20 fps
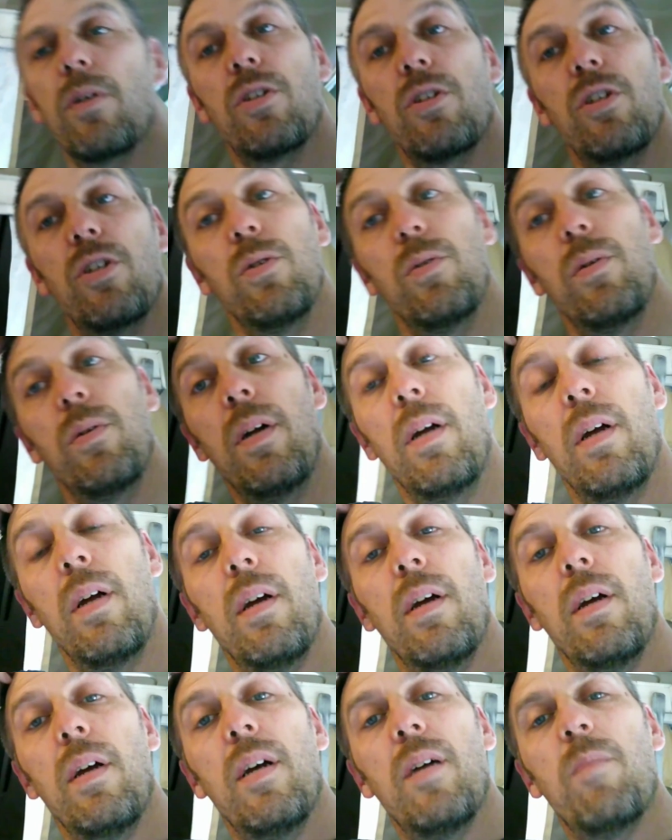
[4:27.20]
too,
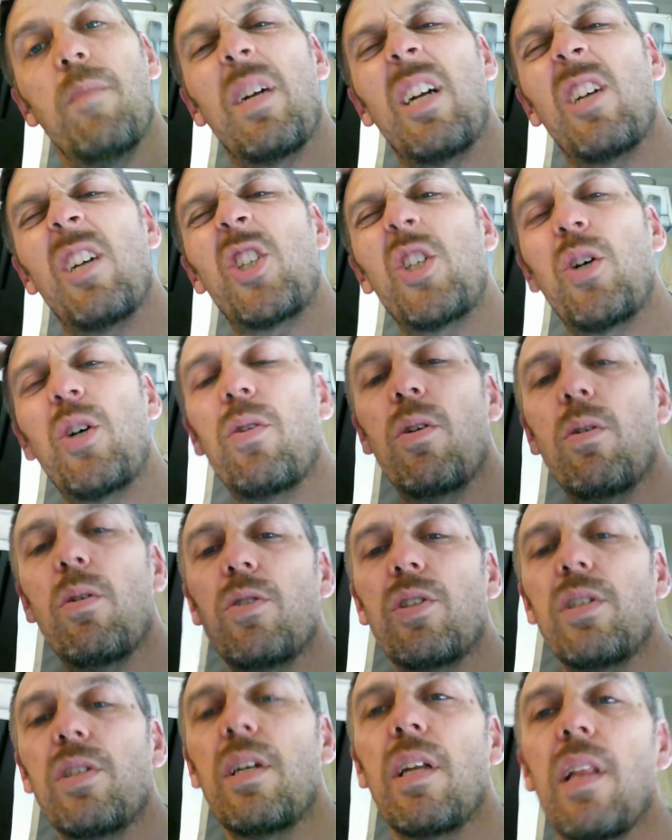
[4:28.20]
but I'll show
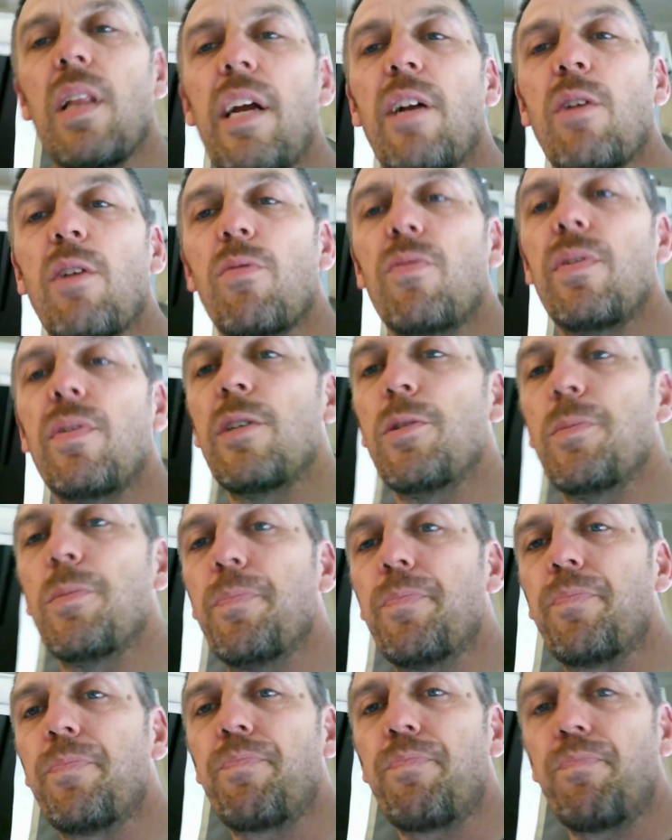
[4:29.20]
those in a later film.
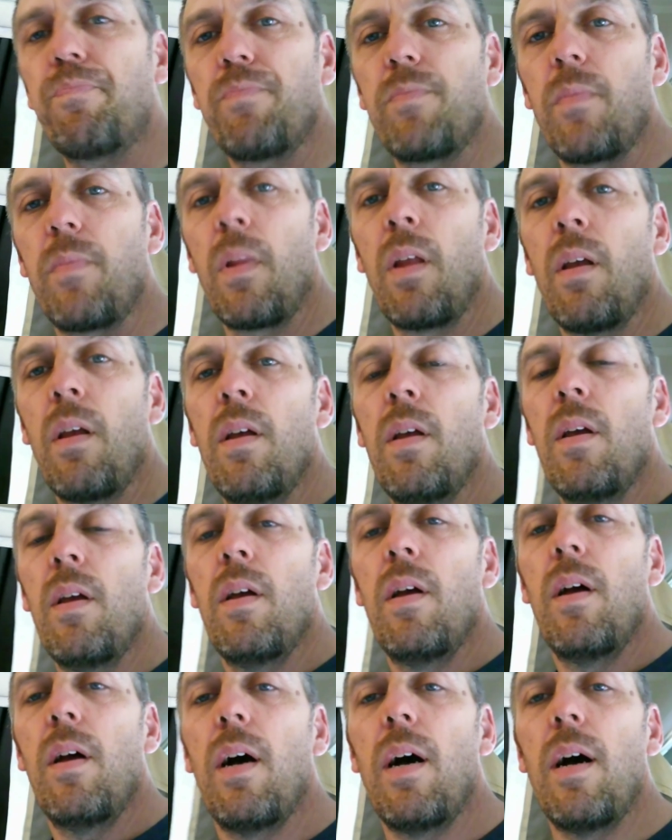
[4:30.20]

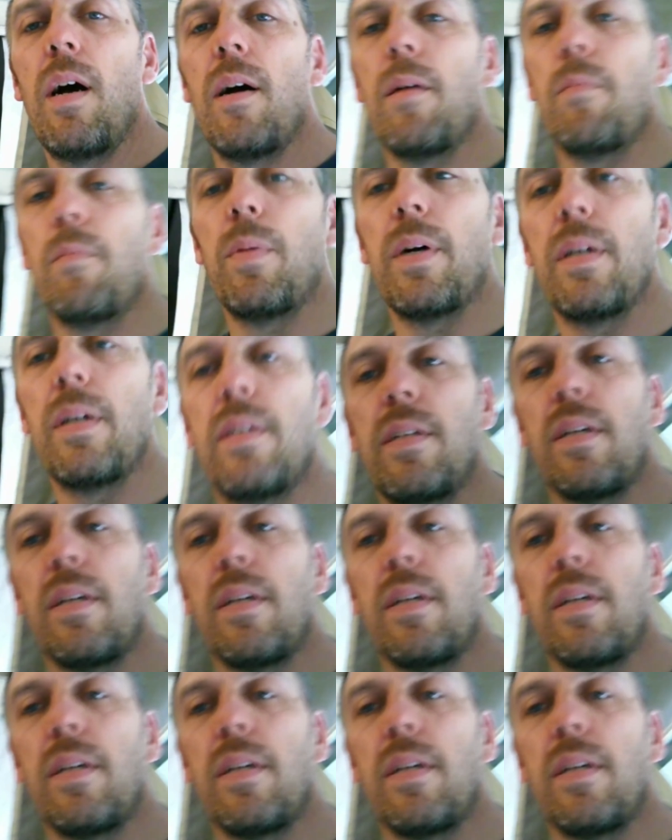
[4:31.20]
But